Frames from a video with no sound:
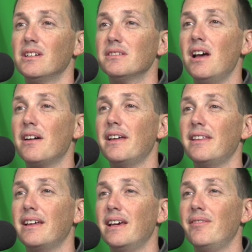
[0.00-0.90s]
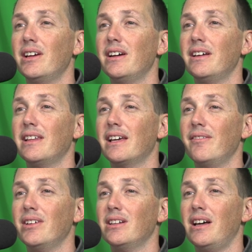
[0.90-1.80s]
No, they give
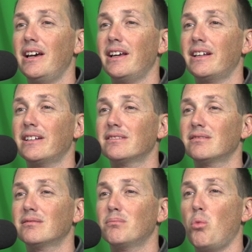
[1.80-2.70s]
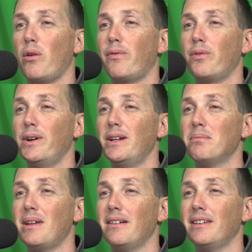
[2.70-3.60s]
you like more
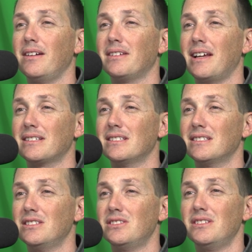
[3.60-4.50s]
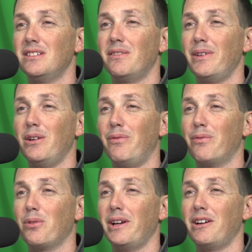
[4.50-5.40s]
freedom down there in Texas. You feel
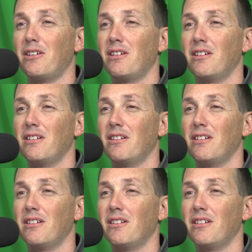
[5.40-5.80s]
freer.